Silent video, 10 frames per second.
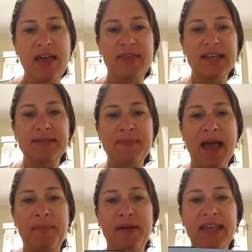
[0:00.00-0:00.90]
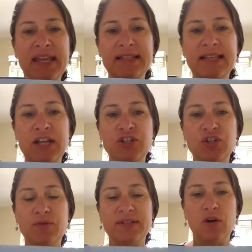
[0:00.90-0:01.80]
This map on the inside
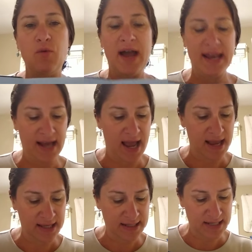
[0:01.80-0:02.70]
shows the Hawaiian Islands.